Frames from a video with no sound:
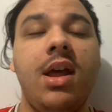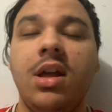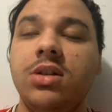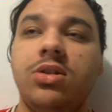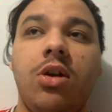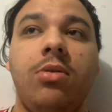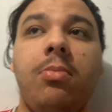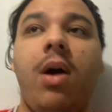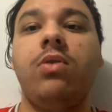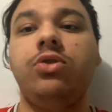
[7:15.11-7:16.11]
So
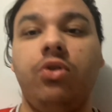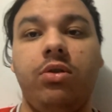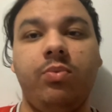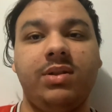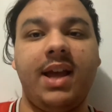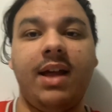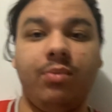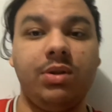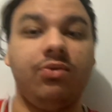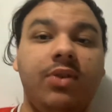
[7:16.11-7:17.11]
Michael Jordan
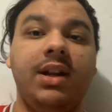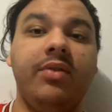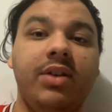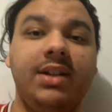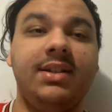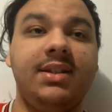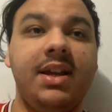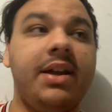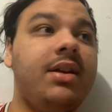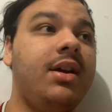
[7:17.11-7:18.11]
was really, really
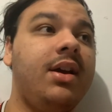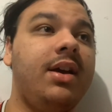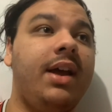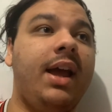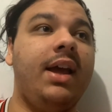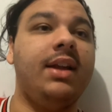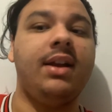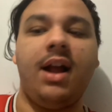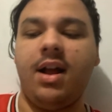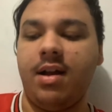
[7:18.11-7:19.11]
sick in,
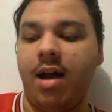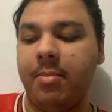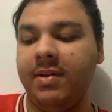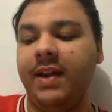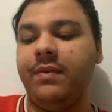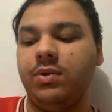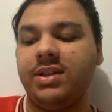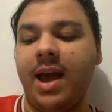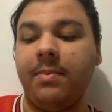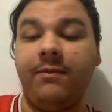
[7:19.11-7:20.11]
I believe it was
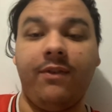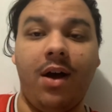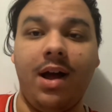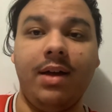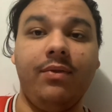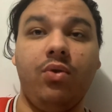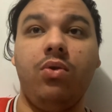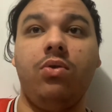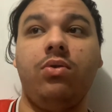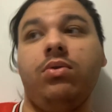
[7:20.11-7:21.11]
game five
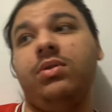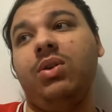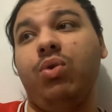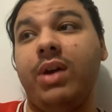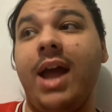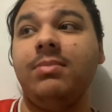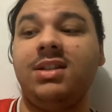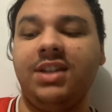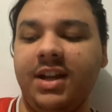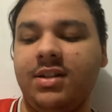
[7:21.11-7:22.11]
or game
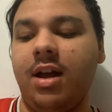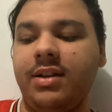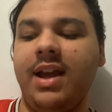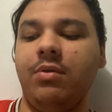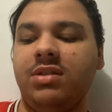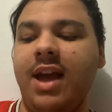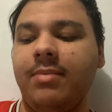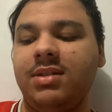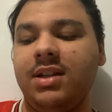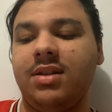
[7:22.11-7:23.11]
six. Yeah, it was game
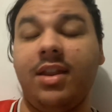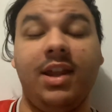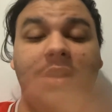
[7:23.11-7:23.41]
six, I think.